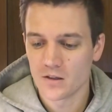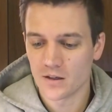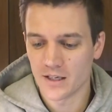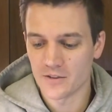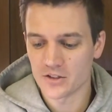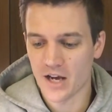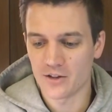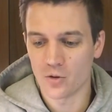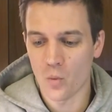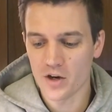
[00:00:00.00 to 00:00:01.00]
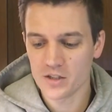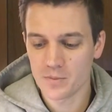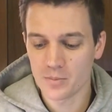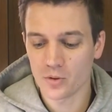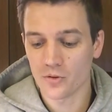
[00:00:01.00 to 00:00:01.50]
Again, the title, What is
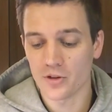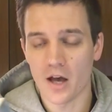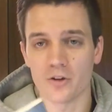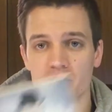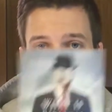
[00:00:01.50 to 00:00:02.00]
Biblical Theology,